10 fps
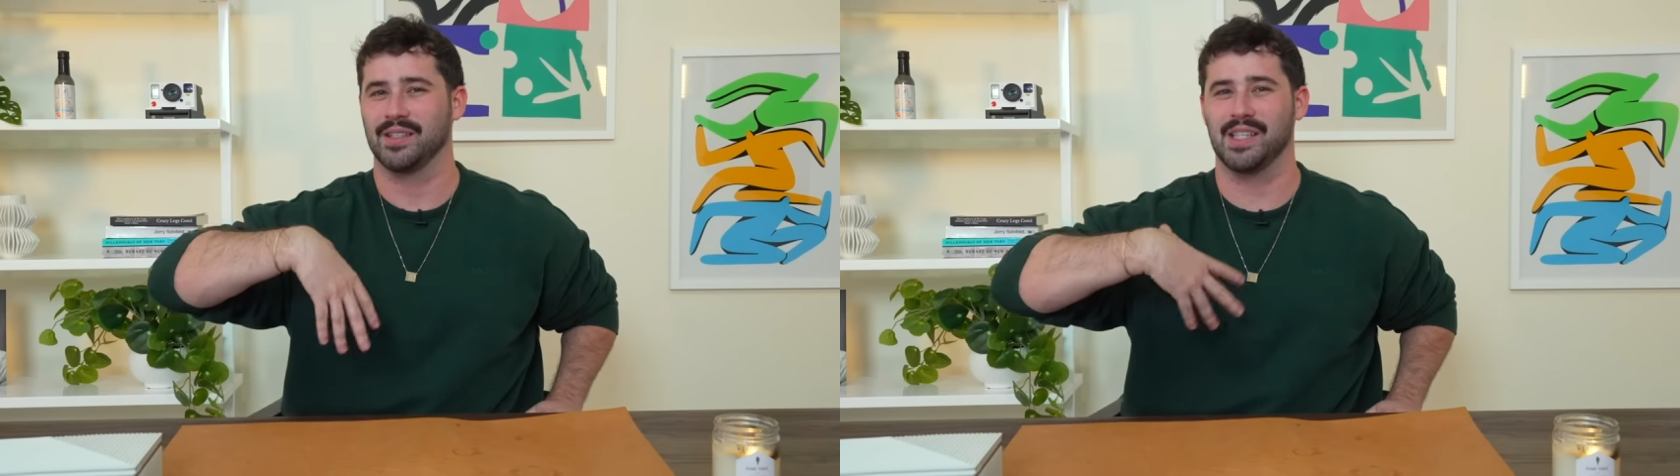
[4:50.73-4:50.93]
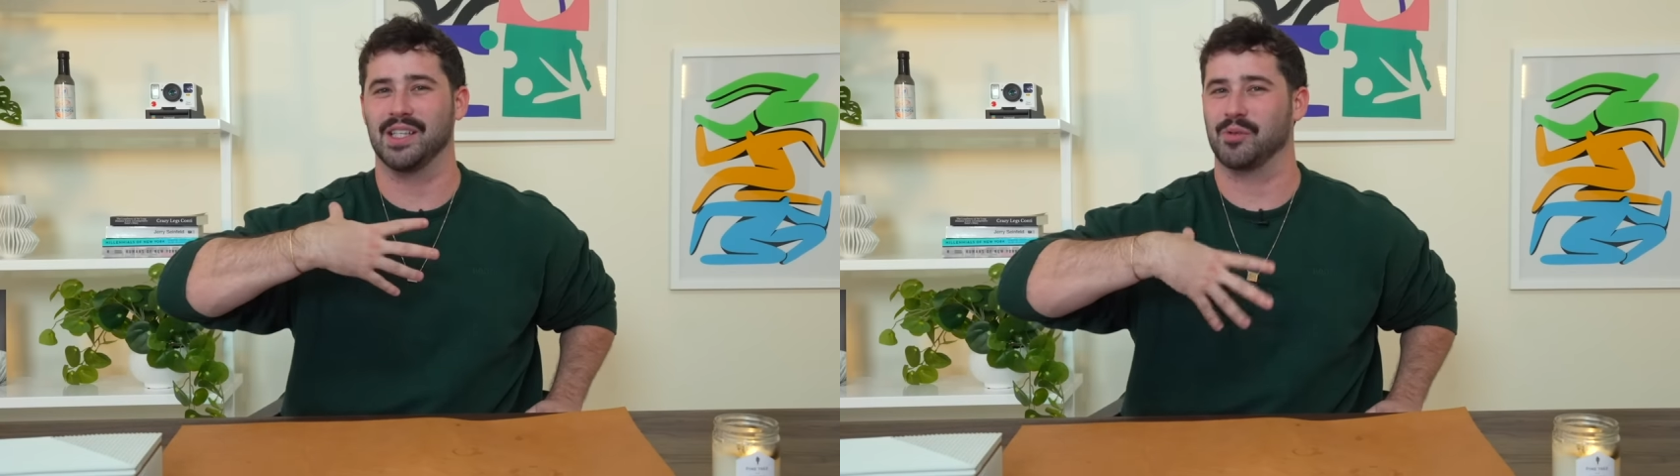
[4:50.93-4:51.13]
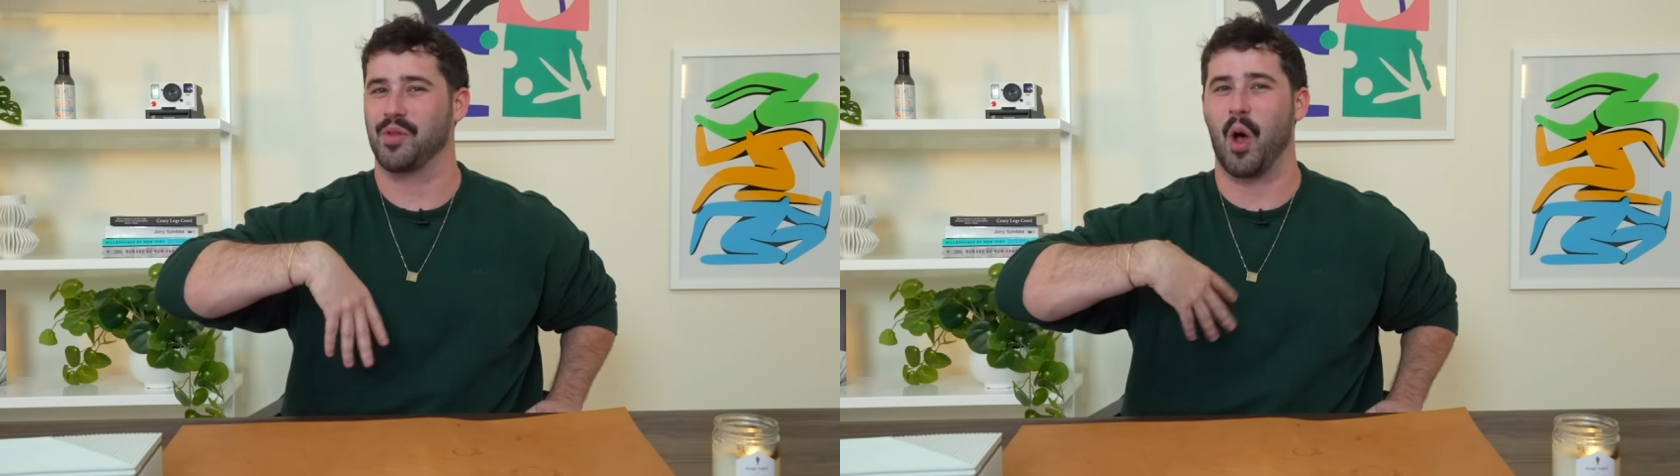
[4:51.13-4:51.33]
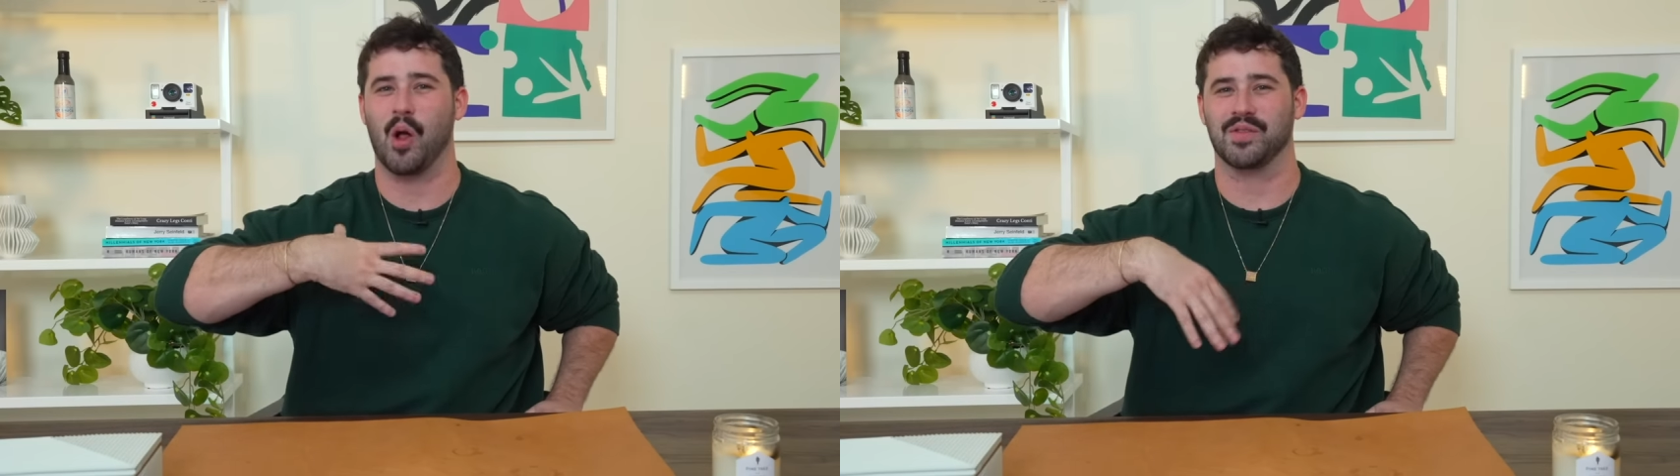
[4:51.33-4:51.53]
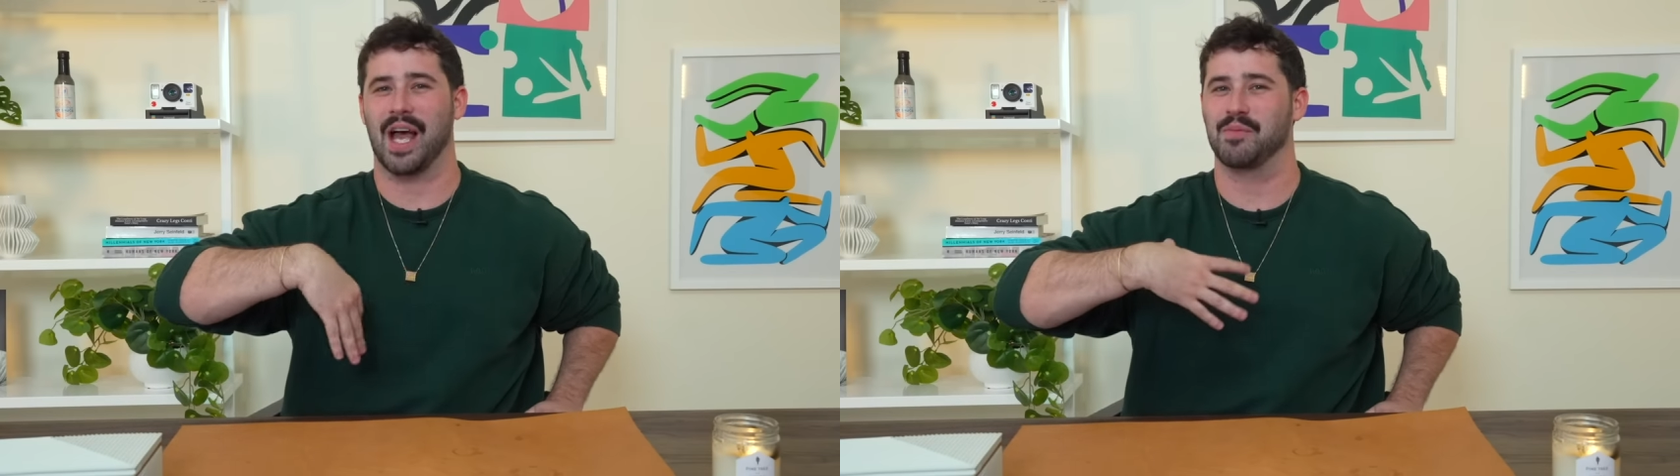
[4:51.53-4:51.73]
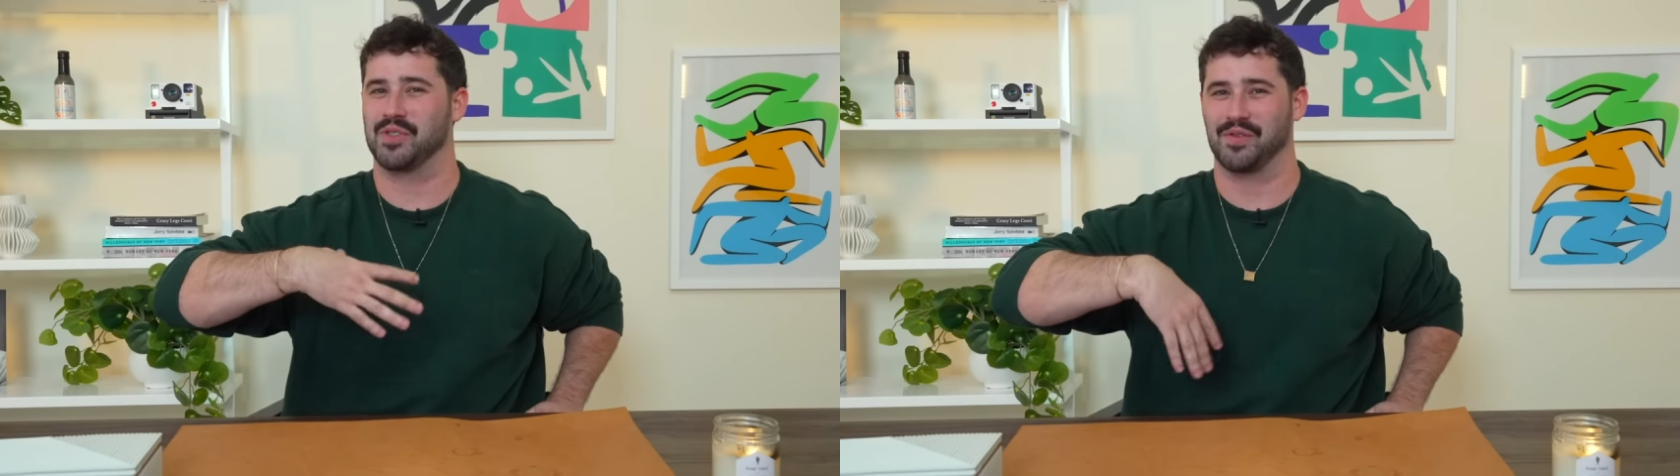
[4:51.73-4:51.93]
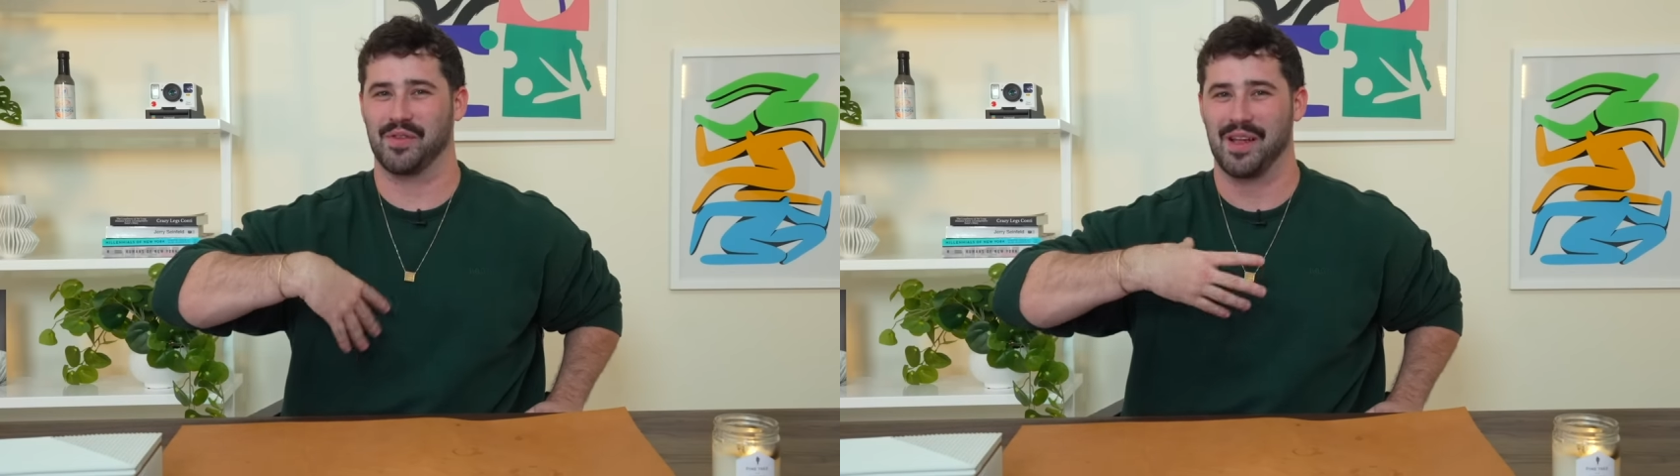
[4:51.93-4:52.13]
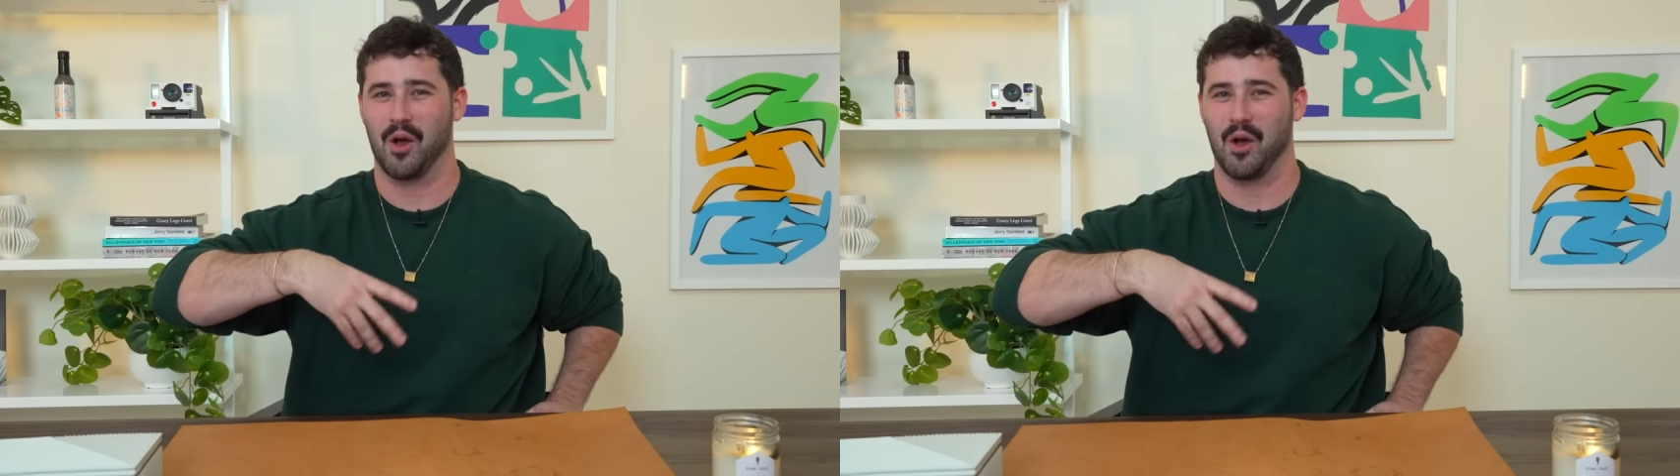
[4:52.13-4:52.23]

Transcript: dealing with all types of